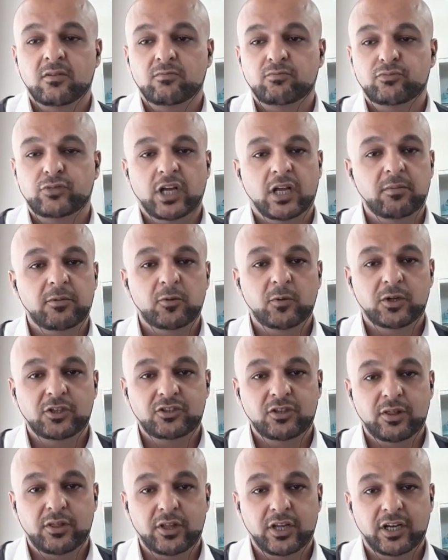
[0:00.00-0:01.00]
tell me what
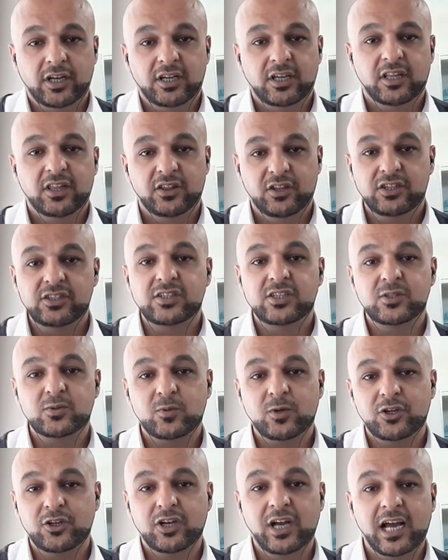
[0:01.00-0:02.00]
you think. This is
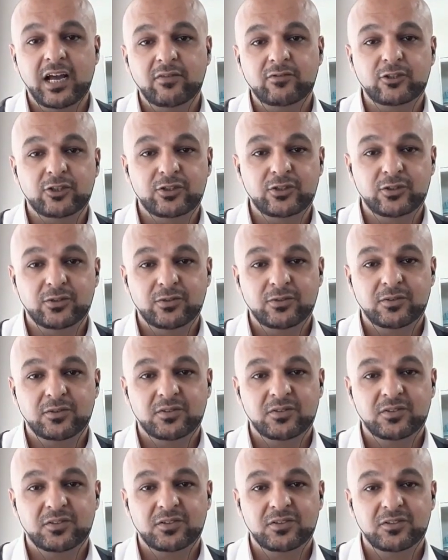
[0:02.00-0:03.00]
what you have to do.
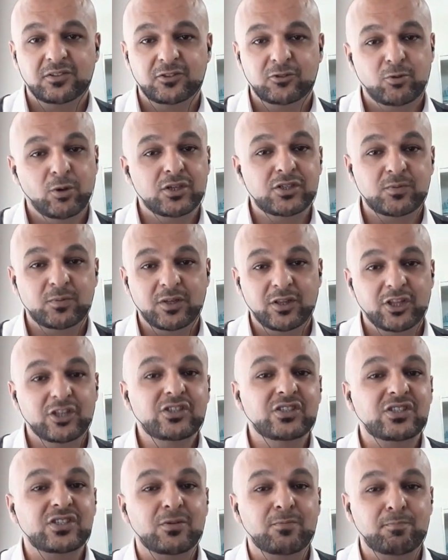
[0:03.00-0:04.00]
Trust me,
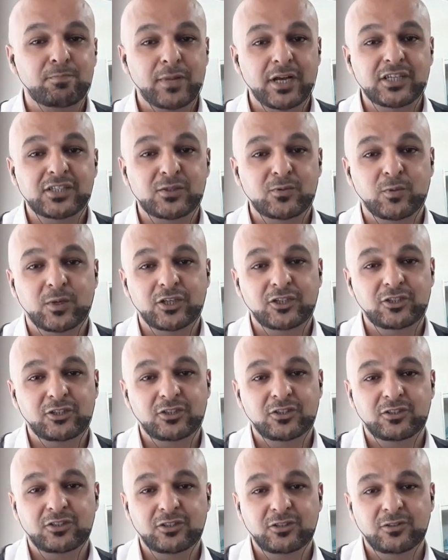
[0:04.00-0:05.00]
this is the best way
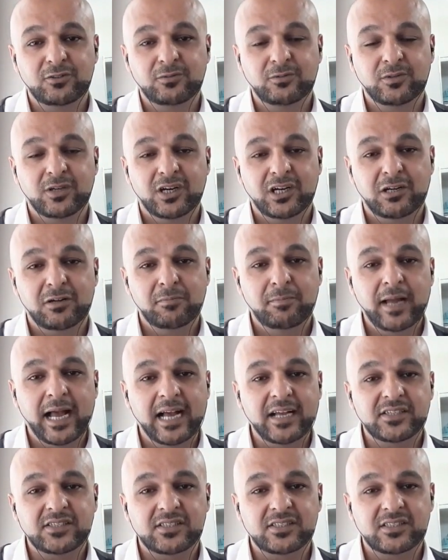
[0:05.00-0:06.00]
to
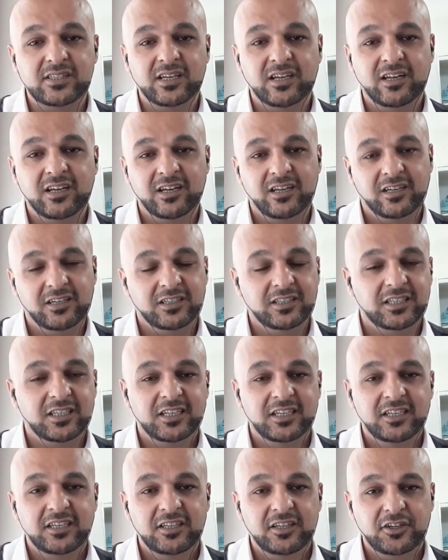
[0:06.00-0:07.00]
pass
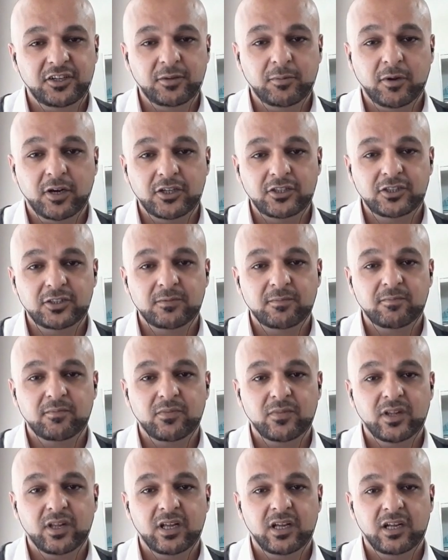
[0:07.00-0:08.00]
NEBOSH.
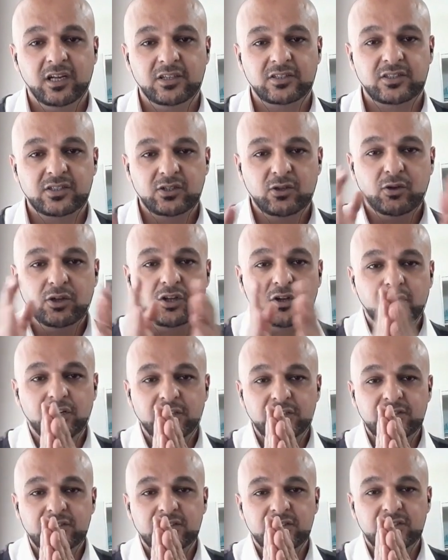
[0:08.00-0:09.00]
It's 2
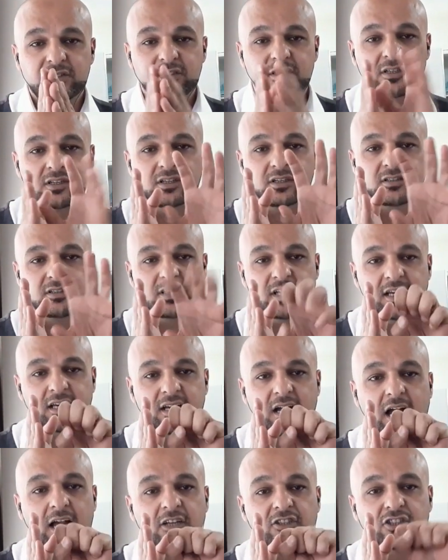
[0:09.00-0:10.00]
units. Take
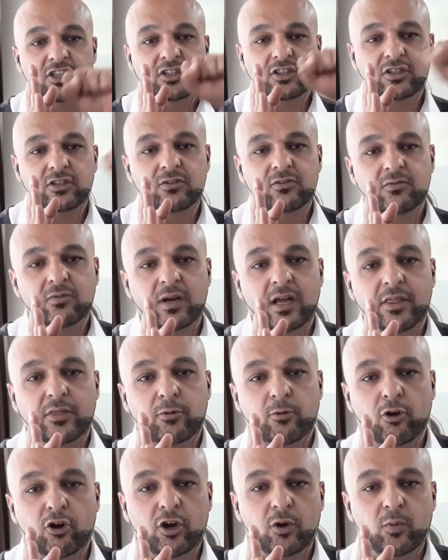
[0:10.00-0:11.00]
IG2 and
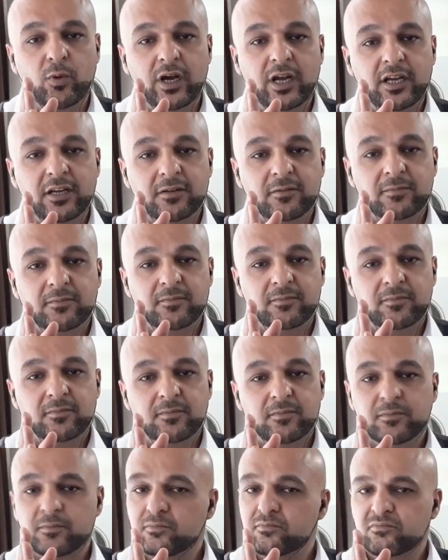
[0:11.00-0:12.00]
throw it away.
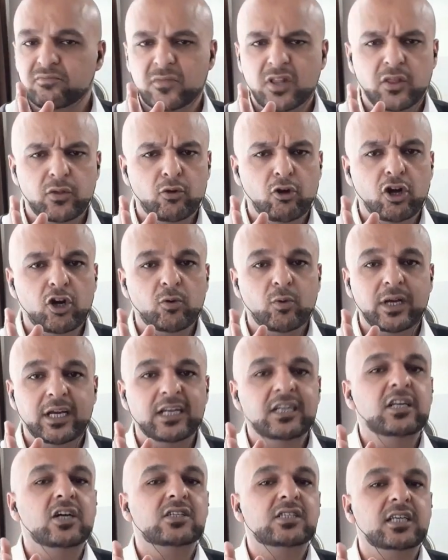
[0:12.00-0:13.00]
Throw it away. It
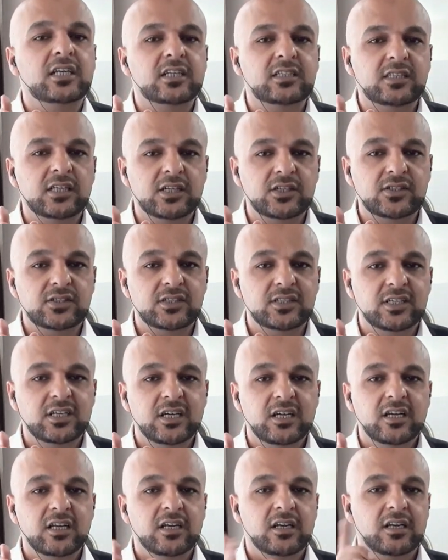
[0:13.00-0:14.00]
doesn't exist.
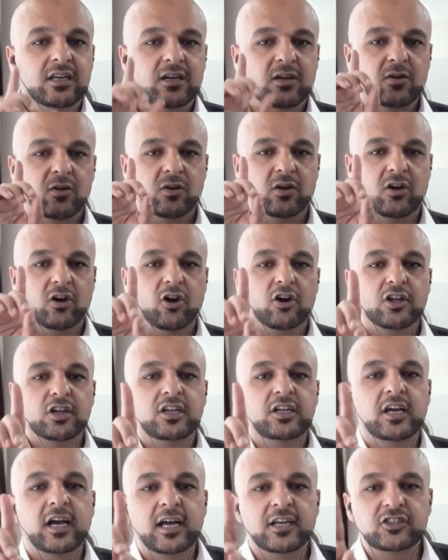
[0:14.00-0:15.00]
Only
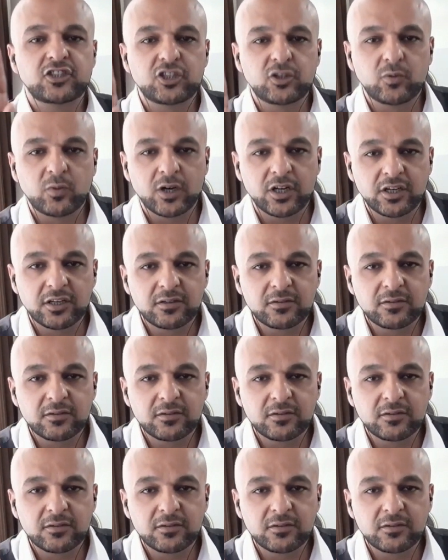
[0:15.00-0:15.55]
IG1.